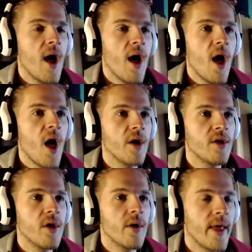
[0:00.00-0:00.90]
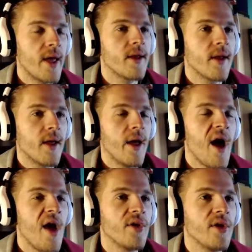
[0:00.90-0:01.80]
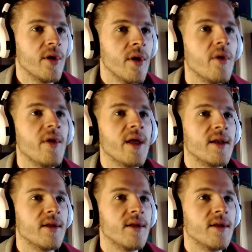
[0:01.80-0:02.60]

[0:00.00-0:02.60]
How you know that? How you know that,